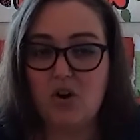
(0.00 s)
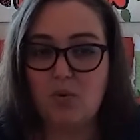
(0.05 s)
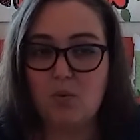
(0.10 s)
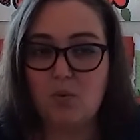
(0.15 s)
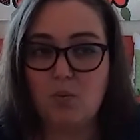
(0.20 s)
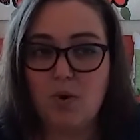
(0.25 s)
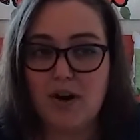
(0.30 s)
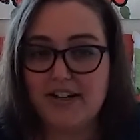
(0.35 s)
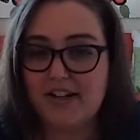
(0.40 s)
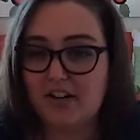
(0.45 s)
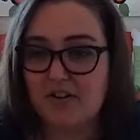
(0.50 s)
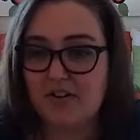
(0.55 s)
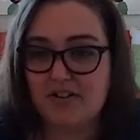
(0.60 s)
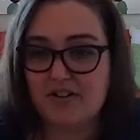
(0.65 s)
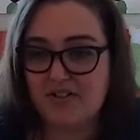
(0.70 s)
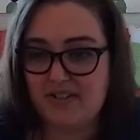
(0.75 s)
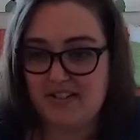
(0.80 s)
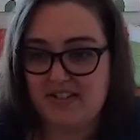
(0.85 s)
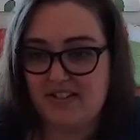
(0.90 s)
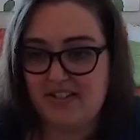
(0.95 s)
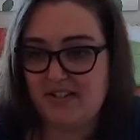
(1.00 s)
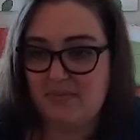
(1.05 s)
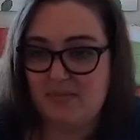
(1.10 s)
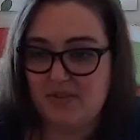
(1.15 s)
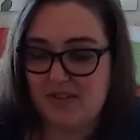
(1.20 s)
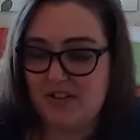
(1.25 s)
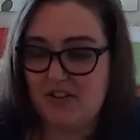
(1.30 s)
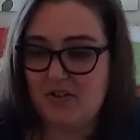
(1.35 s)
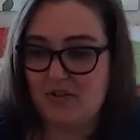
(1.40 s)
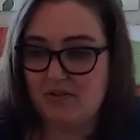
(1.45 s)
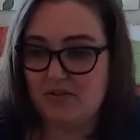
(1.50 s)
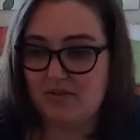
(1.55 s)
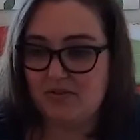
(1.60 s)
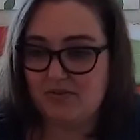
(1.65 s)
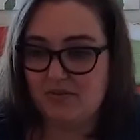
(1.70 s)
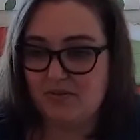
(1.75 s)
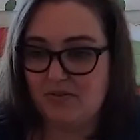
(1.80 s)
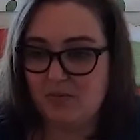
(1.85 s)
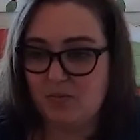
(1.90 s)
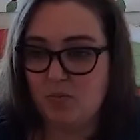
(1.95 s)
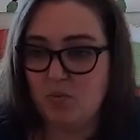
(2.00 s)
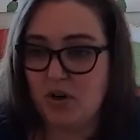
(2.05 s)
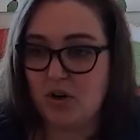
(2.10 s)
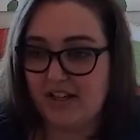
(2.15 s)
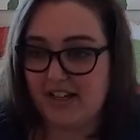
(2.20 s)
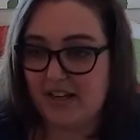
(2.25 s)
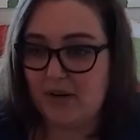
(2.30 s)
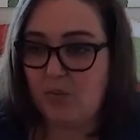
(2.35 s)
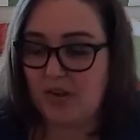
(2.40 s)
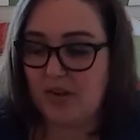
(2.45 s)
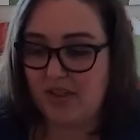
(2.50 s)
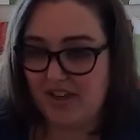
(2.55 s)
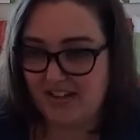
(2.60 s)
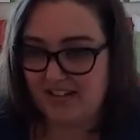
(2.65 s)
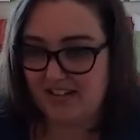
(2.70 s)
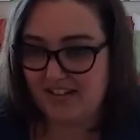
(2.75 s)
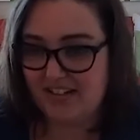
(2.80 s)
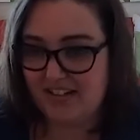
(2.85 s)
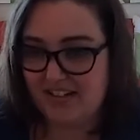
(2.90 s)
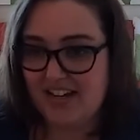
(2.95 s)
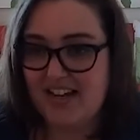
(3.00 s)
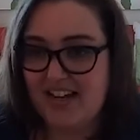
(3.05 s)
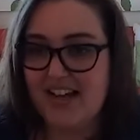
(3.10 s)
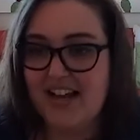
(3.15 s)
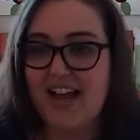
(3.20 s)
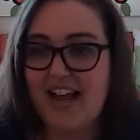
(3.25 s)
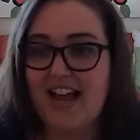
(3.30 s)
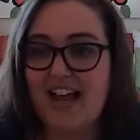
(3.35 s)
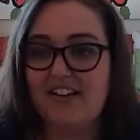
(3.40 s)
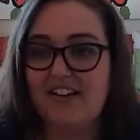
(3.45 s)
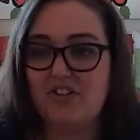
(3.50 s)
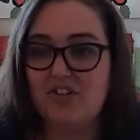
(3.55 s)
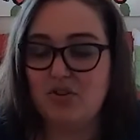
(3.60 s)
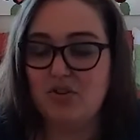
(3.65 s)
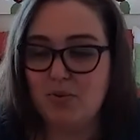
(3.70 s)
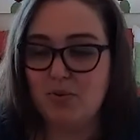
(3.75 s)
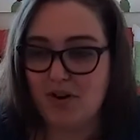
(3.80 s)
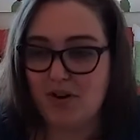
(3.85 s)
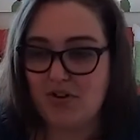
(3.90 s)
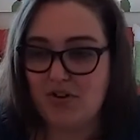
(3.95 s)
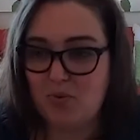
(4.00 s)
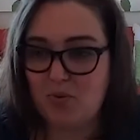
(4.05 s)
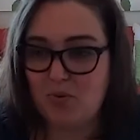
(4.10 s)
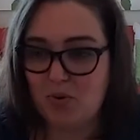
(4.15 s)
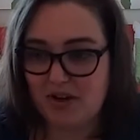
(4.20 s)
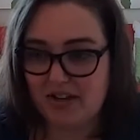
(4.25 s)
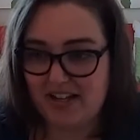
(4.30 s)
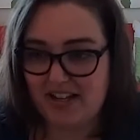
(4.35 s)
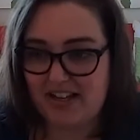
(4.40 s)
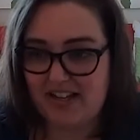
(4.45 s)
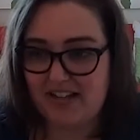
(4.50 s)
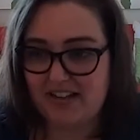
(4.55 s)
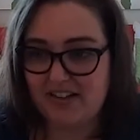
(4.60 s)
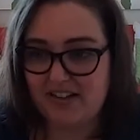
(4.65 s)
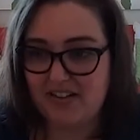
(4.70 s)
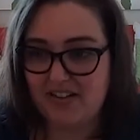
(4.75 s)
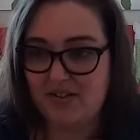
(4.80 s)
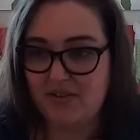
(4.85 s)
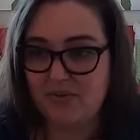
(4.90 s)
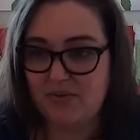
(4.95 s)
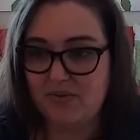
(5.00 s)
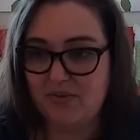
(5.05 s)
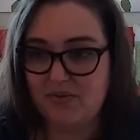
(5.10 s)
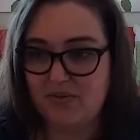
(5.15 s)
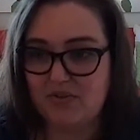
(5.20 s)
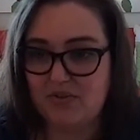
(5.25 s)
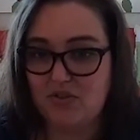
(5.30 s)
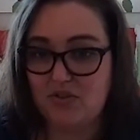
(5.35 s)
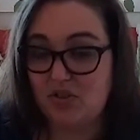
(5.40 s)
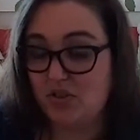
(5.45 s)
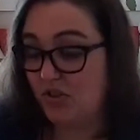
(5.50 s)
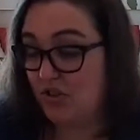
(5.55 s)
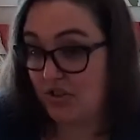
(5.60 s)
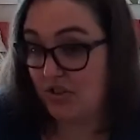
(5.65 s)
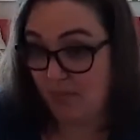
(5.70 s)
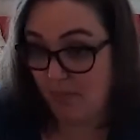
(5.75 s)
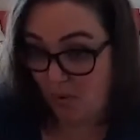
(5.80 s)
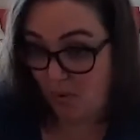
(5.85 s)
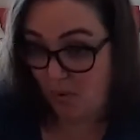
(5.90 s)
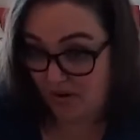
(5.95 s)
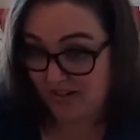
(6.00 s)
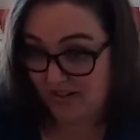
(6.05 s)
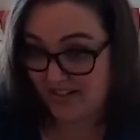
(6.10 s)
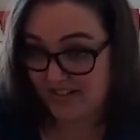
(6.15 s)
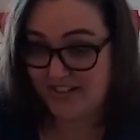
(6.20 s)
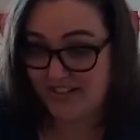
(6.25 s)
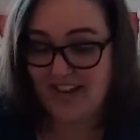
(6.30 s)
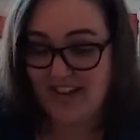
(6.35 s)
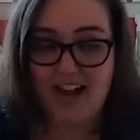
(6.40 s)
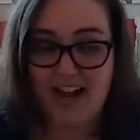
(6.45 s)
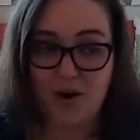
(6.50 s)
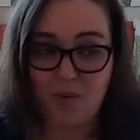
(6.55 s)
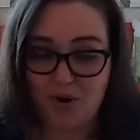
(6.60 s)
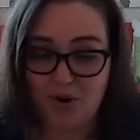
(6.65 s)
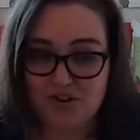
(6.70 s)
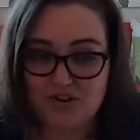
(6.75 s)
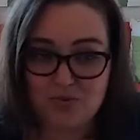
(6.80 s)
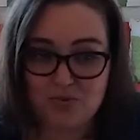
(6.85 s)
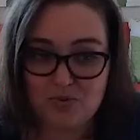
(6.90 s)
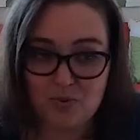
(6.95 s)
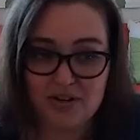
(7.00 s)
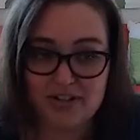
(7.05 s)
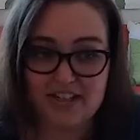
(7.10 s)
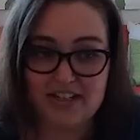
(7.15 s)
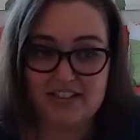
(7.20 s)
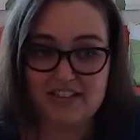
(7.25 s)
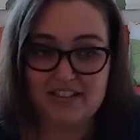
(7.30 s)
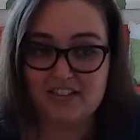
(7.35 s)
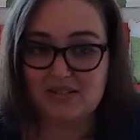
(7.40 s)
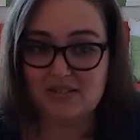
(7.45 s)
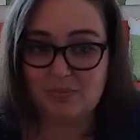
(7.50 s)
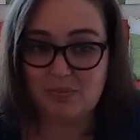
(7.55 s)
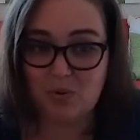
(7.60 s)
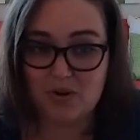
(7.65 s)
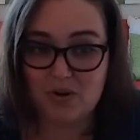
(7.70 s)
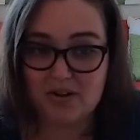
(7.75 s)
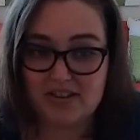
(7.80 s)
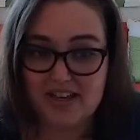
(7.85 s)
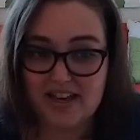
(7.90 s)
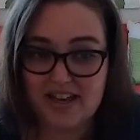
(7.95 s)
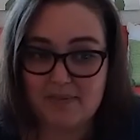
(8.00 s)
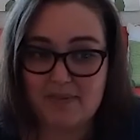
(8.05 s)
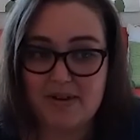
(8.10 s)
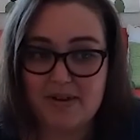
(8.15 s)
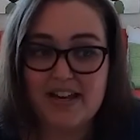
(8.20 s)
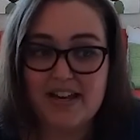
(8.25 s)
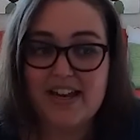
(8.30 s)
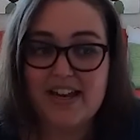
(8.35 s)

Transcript: what are the systems that you're working within, and who are you working to support? How are you working to support them?